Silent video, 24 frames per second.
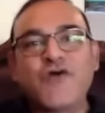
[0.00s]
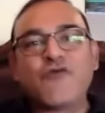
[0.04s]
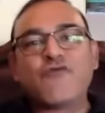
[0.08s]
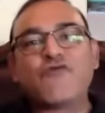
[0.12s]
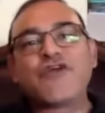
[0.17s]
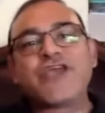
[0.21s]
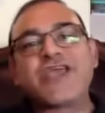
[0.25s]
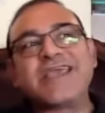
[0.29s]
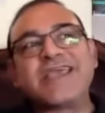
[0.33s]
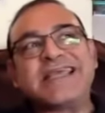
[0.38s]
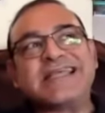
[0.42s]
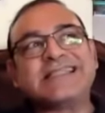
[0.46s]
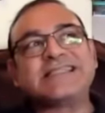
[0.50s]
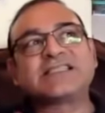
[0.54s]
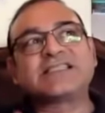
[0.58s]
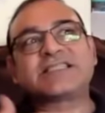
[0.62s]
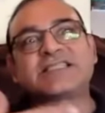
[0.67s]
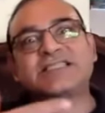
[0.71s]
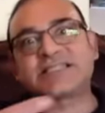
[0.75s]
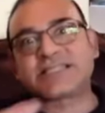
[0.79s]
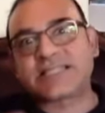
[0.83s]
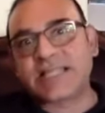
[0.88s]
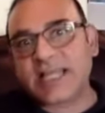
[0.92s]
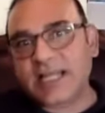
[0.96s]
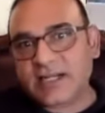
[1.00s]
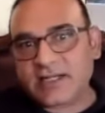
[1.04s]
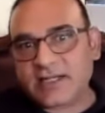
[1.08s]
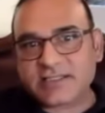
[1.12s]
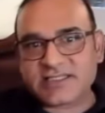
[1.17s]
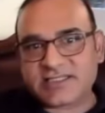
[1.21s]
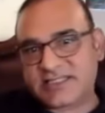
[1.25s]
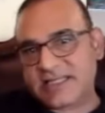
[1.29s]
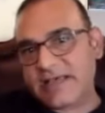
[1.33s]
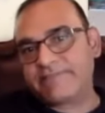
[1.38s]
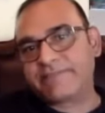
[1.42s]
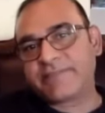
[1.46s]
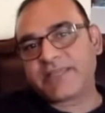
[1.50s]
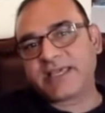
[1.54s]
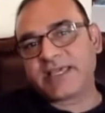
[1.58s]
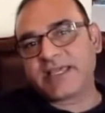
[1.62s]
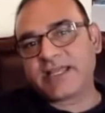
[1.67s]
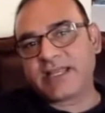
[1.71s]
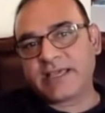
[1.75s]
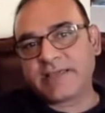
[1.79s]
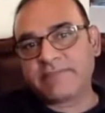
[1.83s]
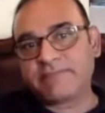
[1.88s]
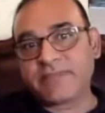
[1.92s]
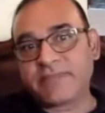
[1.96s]
We instilled something
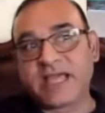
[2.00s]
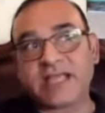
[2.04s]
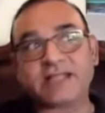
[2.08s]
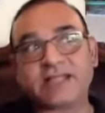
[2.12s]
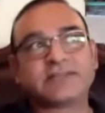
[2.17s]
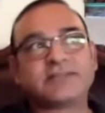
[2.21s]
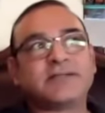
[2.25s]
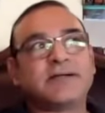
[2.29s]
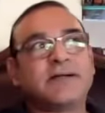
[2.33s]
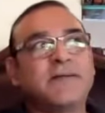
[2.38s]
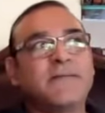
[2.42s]
in him that